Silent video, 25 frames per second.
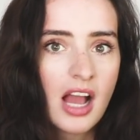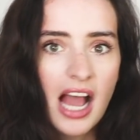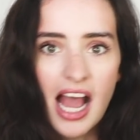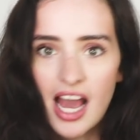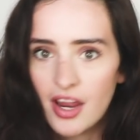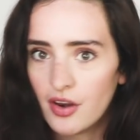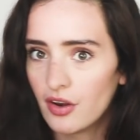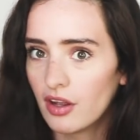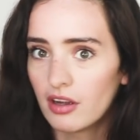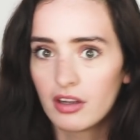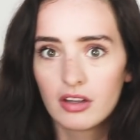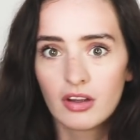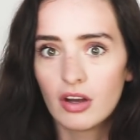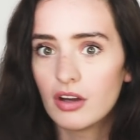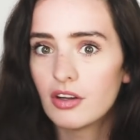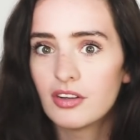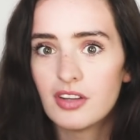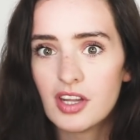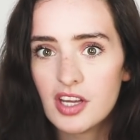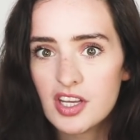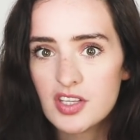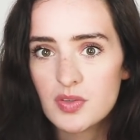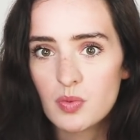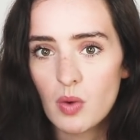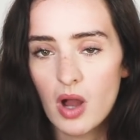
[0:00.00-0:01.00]
and God
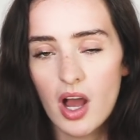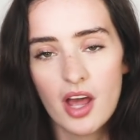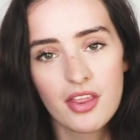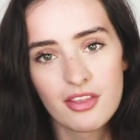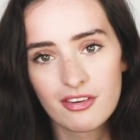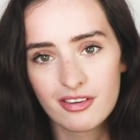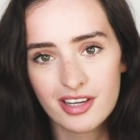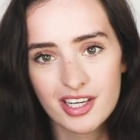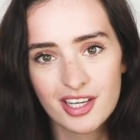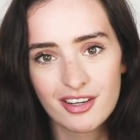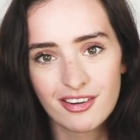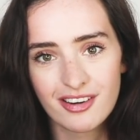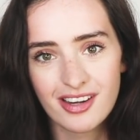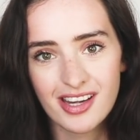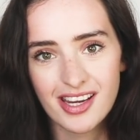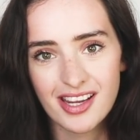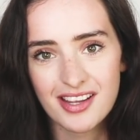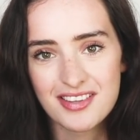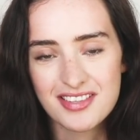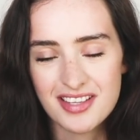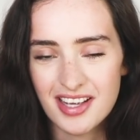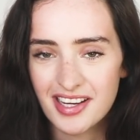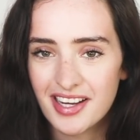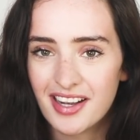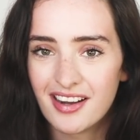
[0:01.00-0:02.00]
knows what other
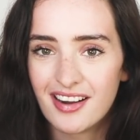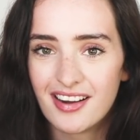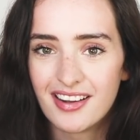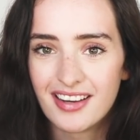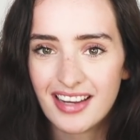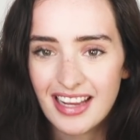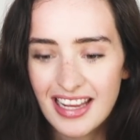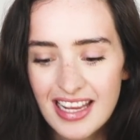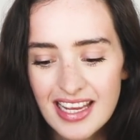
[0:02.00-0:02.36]
ingredients I can't